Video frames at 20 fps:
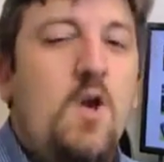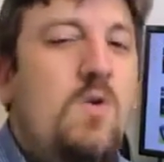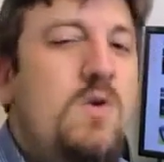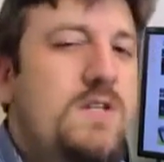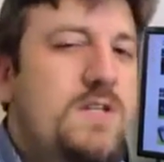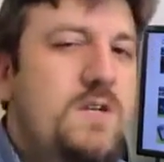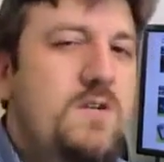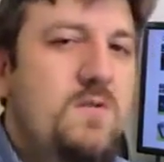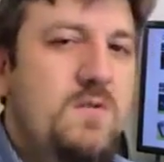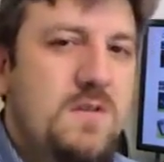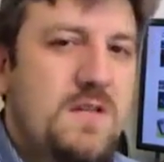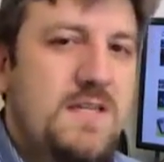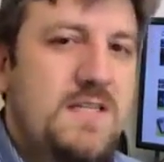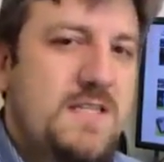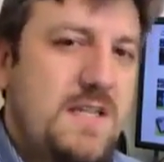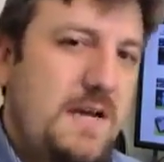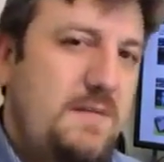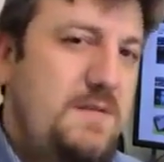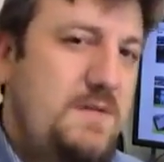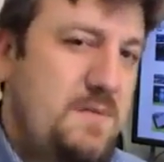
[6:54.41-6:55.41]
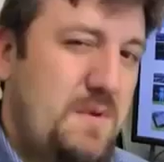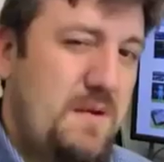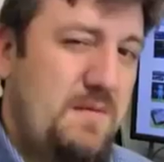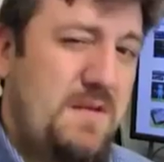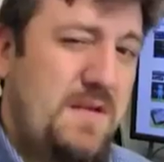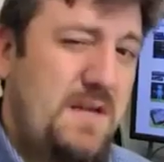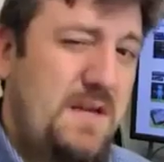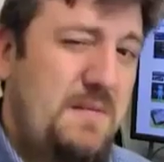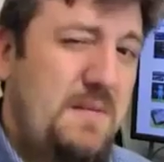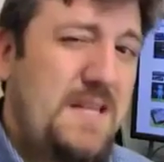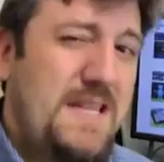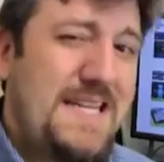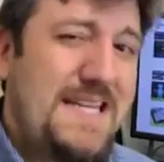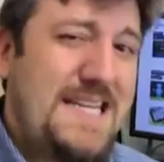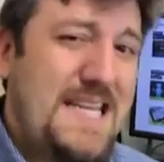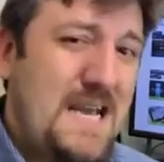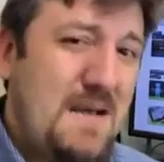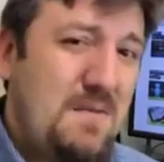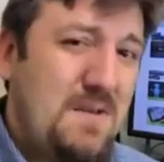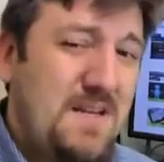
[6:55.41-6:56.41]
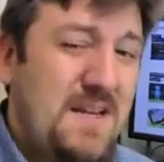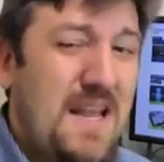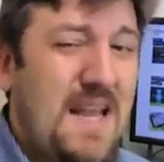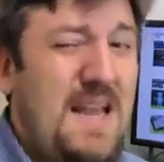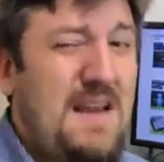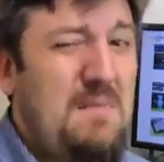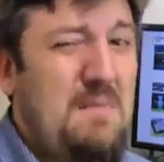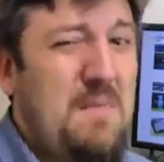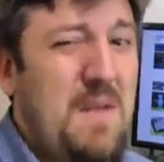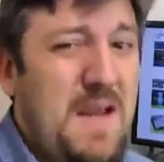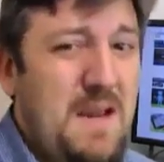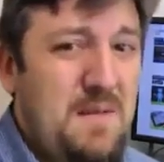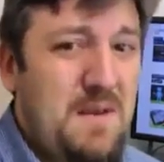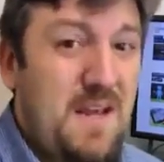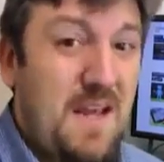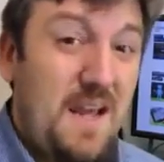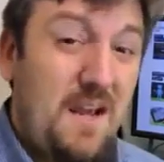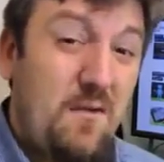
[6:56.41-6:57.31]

which at release time is probably going to be the tablet and maybe,